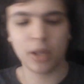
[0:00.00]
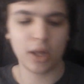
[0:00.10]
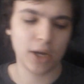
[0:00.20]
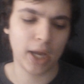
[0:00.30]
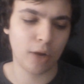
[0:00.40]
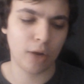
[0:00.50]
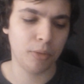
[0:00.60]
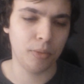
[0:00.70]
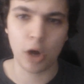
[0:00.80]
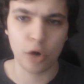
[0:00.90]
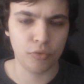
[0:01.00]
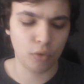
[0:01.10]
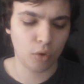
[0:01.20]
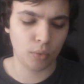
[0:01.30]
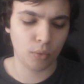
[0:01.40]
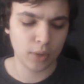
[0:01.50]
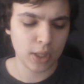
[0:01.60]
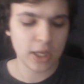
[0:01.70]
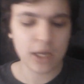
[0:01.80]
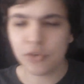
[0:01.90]
Plant album overall.
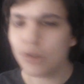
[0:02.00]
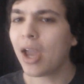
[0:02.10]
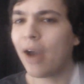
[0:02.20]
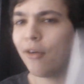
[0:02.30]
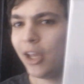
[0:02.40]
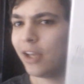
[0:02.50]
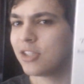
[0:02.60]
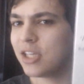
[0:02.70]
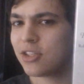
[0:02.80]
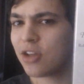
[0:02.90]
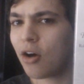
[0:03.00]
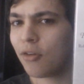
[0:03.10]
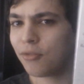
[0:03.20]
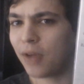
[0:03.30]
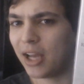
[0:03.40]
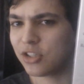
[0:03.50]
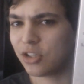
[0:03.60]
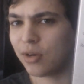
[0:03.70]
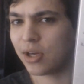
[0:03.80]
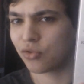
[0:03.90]
If you count it, because it is half
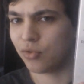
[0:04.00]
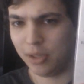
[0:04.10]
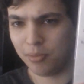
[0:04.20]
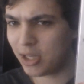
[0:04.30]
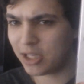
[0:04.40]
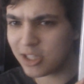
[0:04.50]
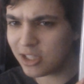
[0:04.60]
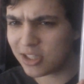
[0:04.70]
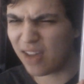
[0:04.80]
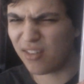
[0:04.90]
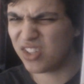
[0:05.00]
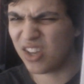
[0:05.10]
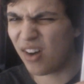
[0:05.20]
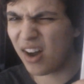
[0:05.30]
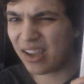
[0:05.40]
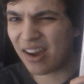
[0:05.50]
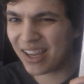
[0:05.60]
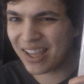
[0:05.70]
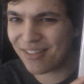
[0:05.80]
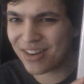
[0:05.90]
Alison Krauss, really, but they sing together, so
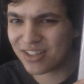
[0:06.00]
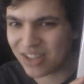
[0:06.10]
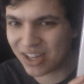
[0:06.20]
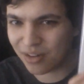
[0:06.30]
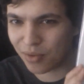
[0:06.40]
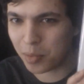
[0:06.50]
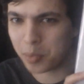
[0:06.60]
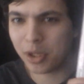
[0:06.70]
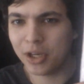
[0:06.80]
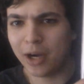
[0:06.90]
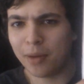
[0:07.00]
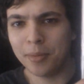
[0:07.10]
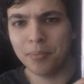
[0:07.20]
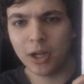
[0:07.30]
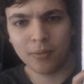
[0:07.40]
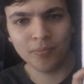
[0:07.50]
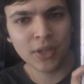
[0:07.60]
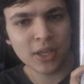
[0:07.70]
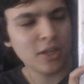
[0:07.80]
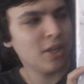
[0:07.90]
I count it as like a Robert Plant album. But,
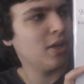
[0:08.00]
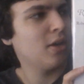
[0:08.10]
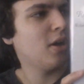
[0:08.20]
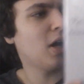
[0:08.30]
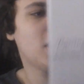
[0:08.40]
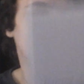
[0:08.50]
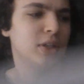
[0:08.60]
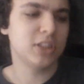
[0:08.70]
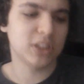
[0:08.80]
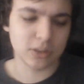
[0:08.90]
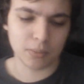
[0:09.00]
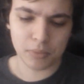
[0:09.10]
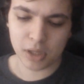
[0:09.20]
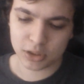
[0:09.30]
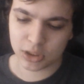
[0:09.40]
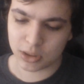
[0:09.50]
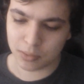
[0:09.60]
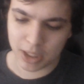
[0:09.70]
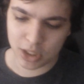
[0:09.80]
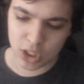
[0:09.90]
oh, this is a
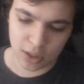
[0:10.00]
masterpiece.